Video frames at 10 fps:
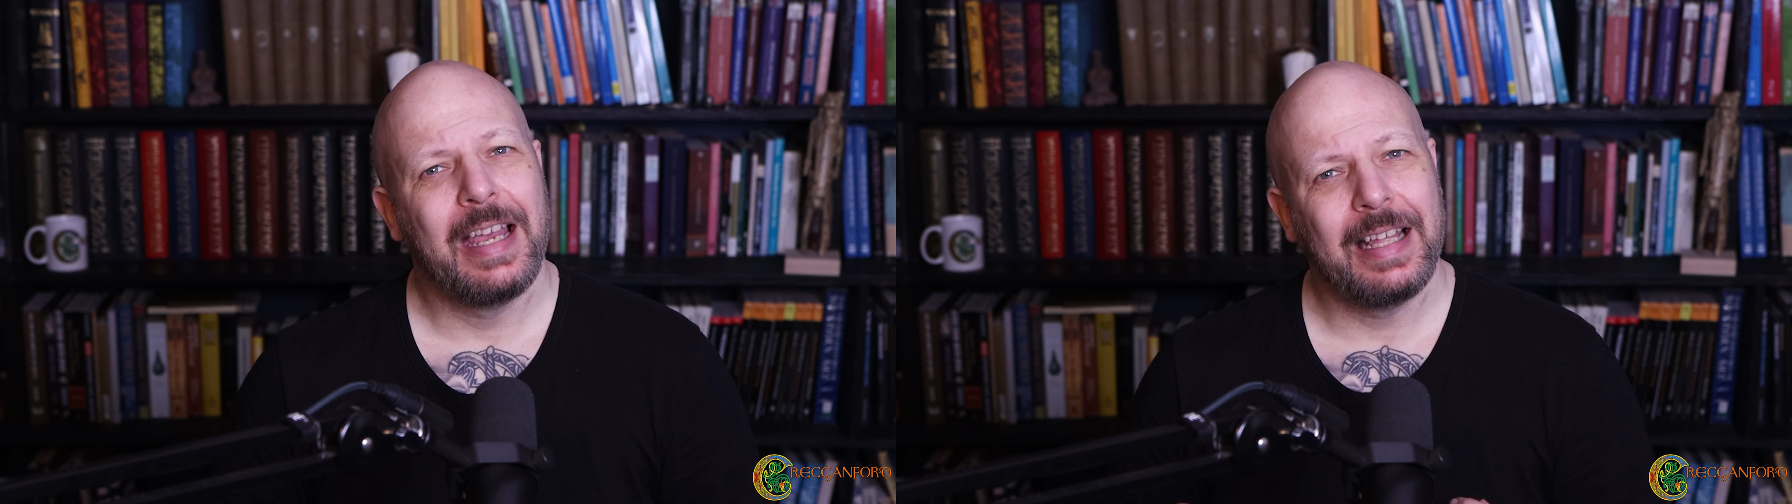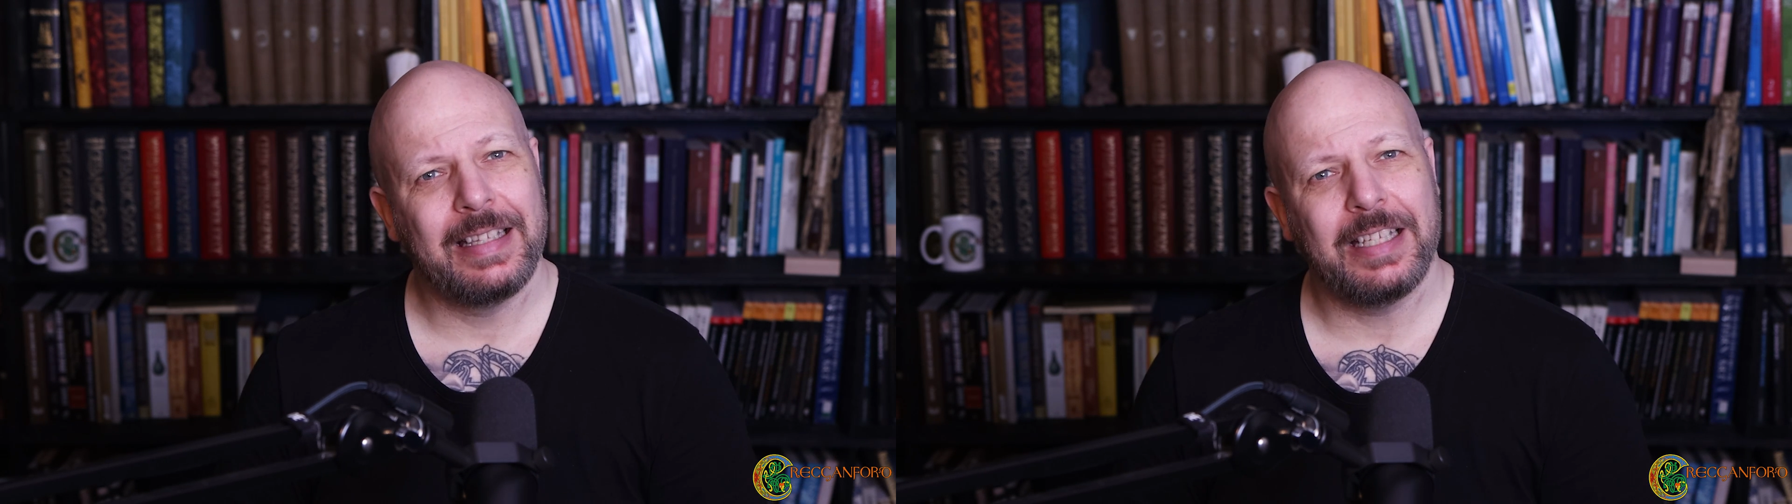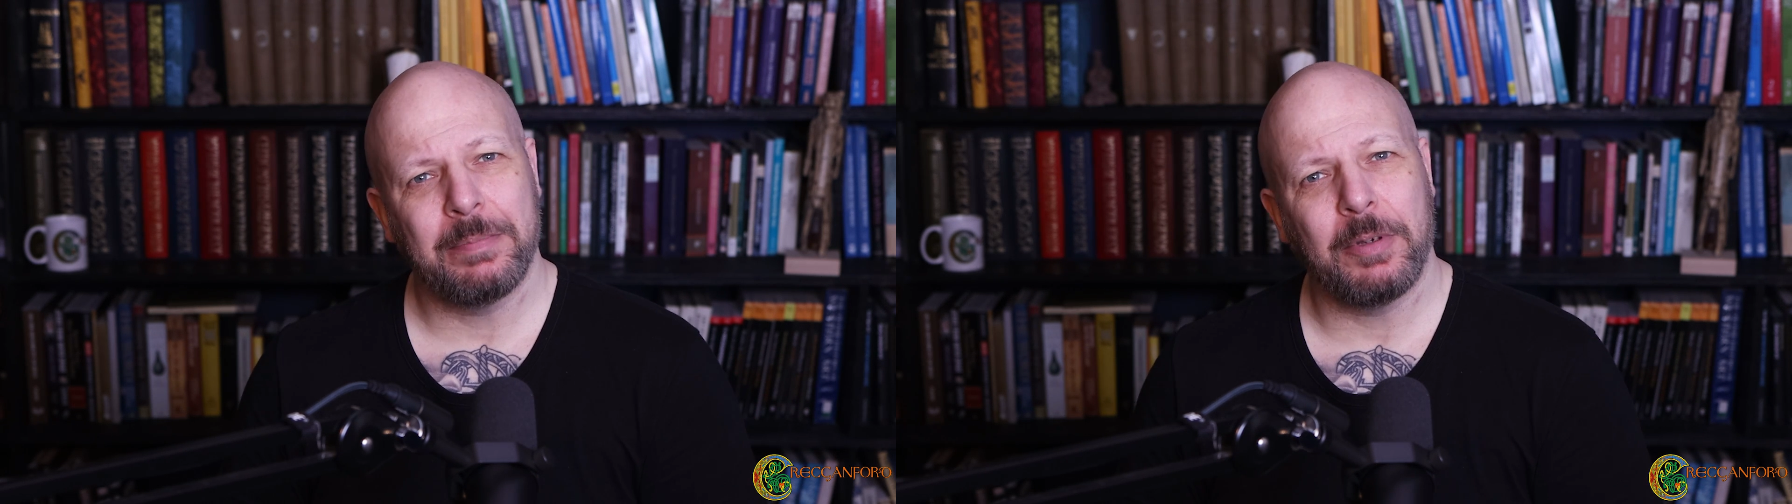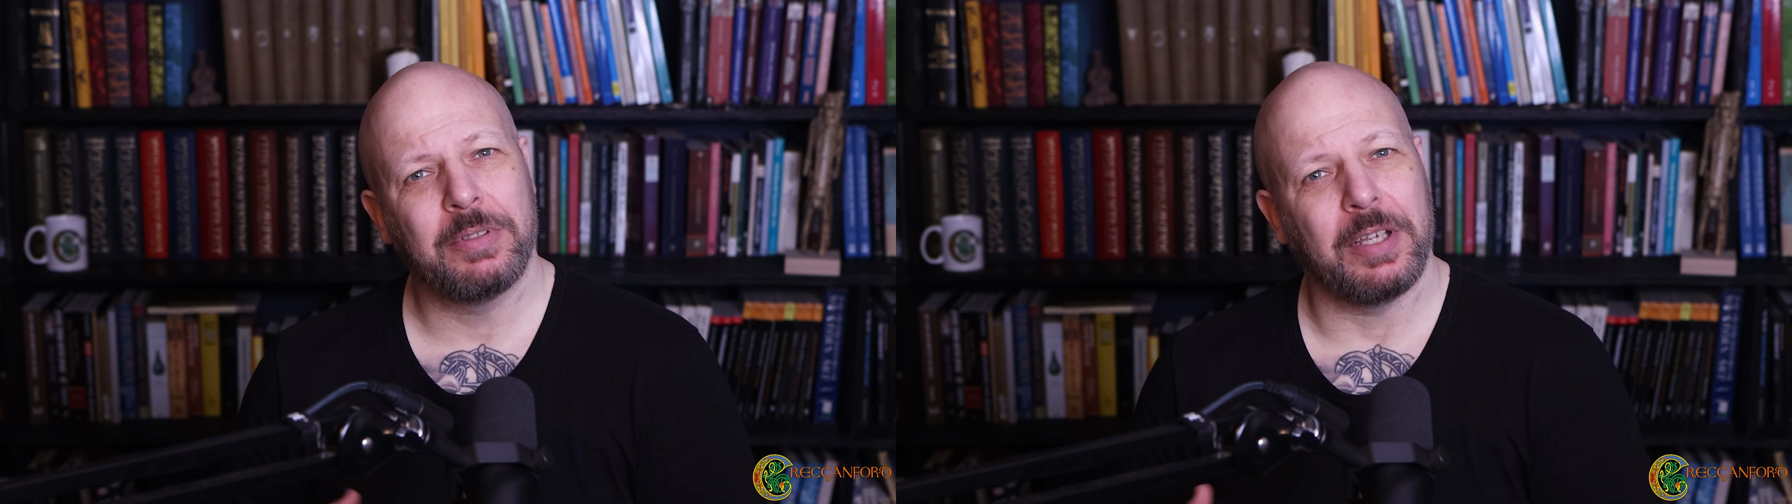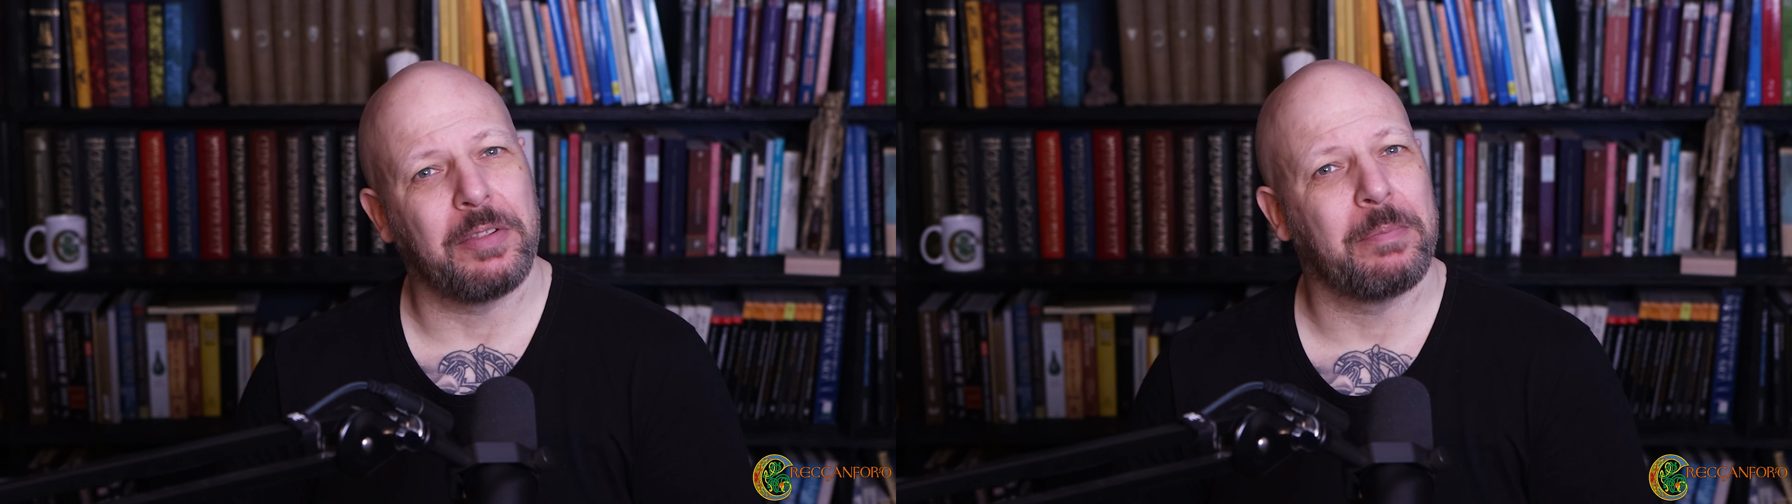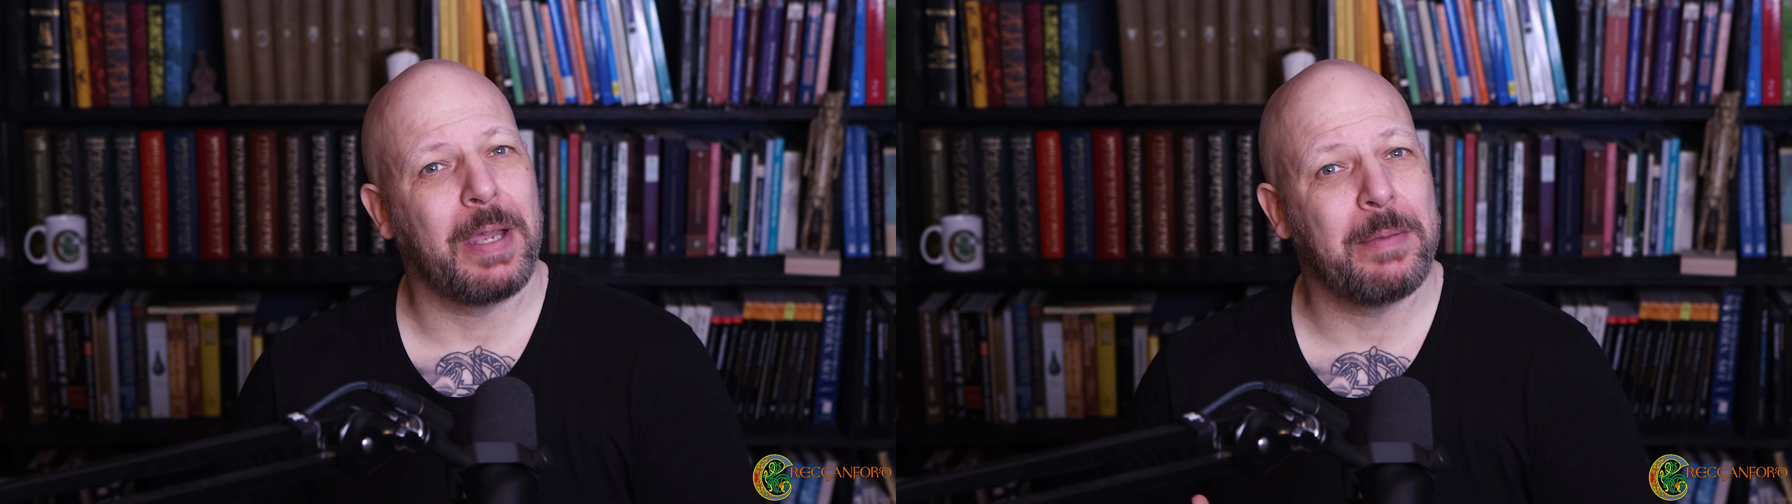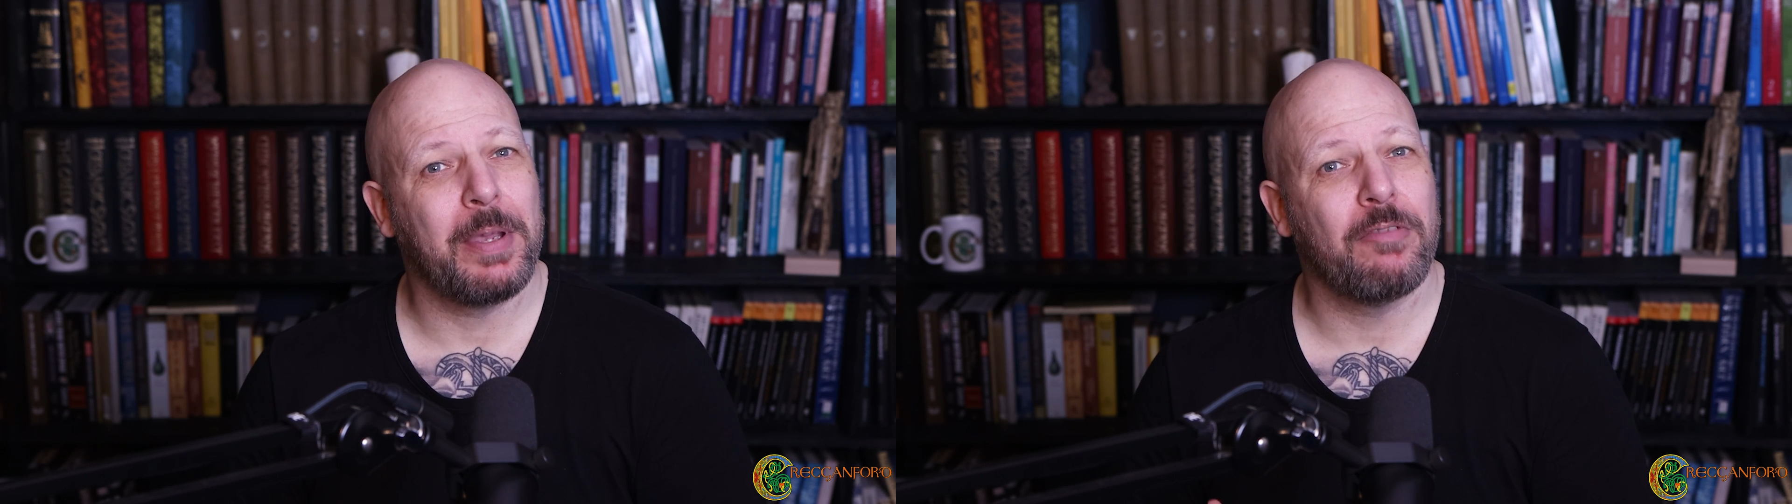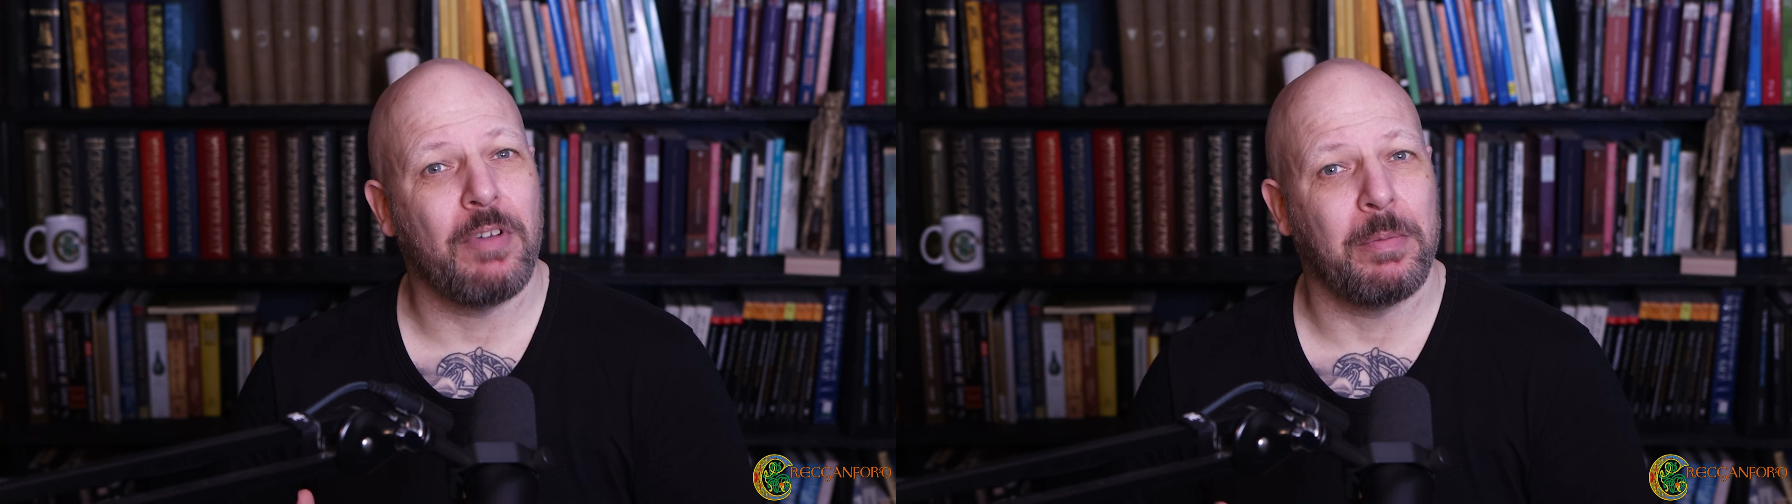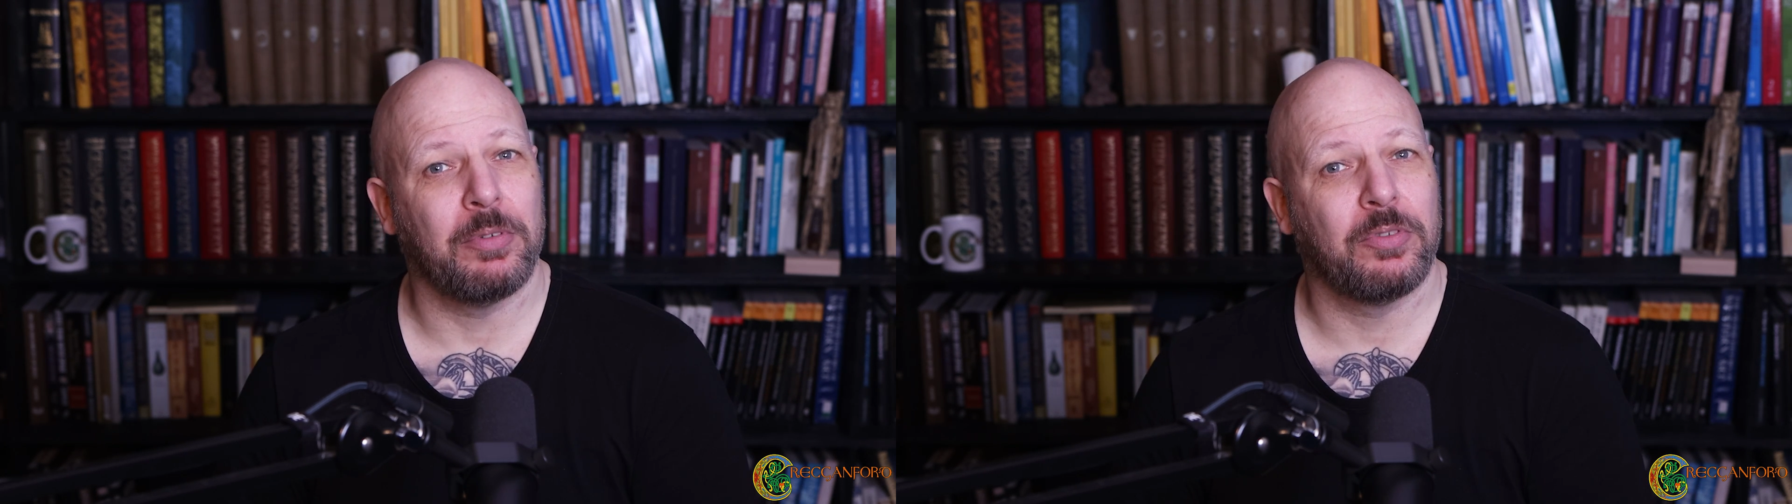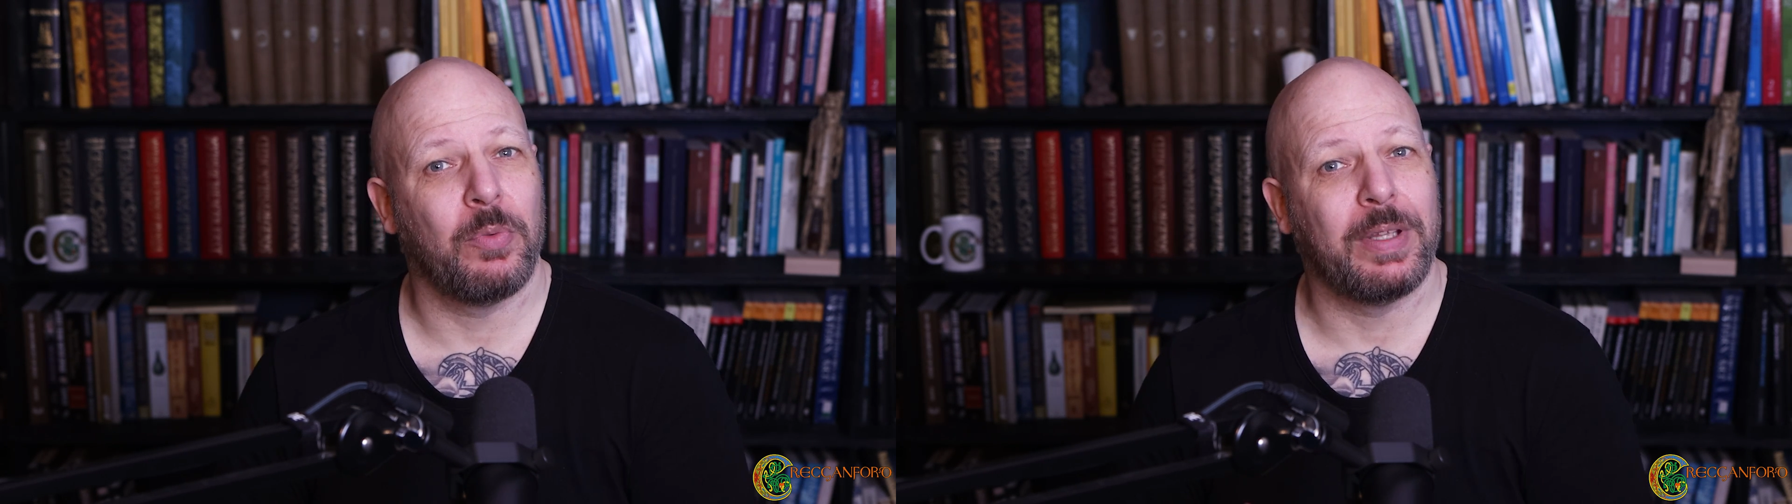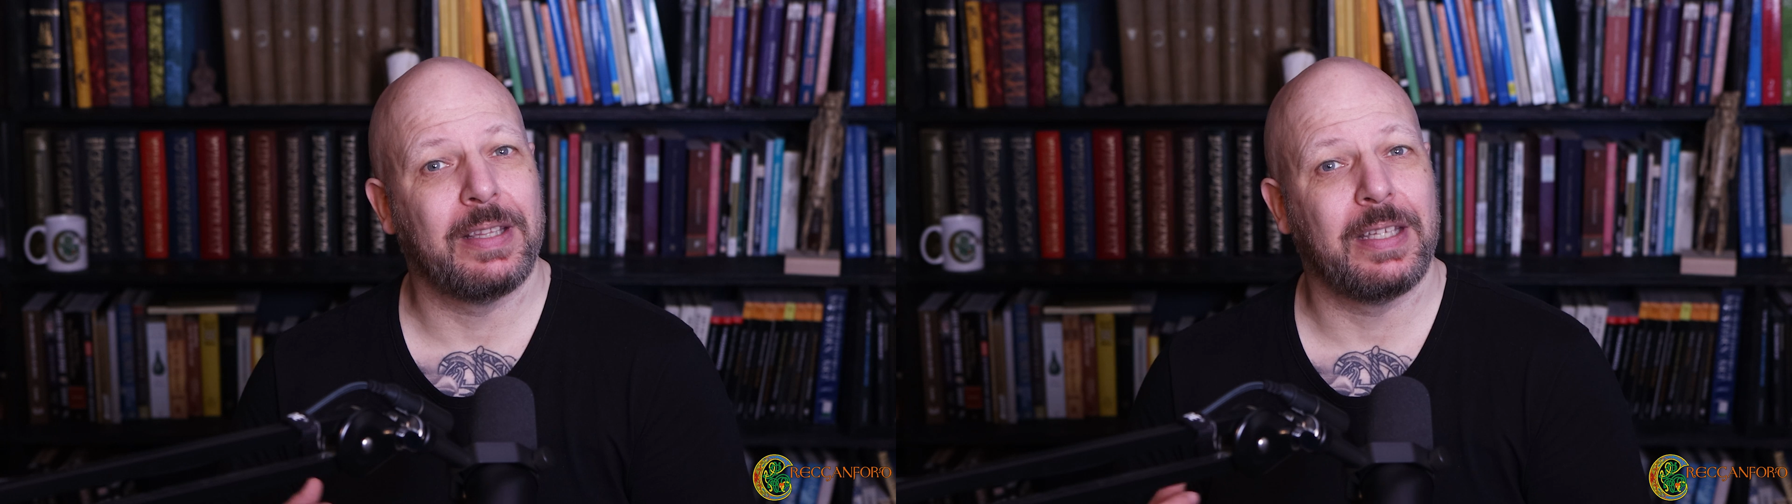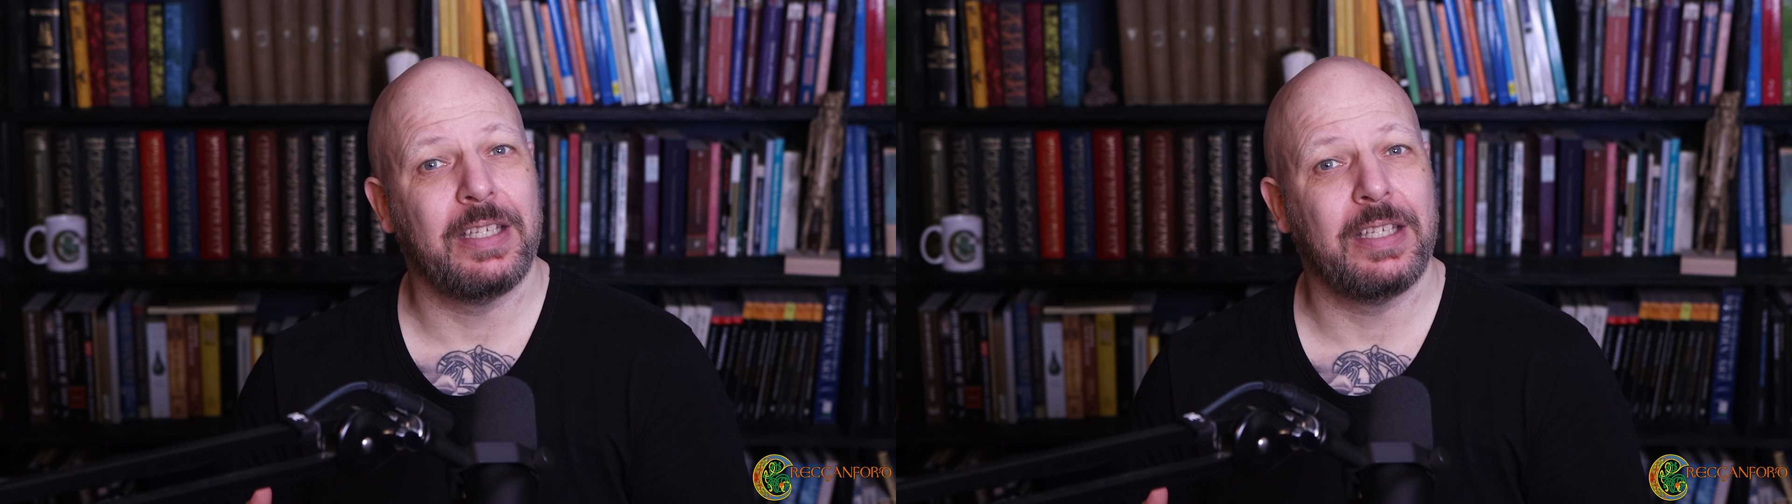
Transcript: And this motif may be a remnant of when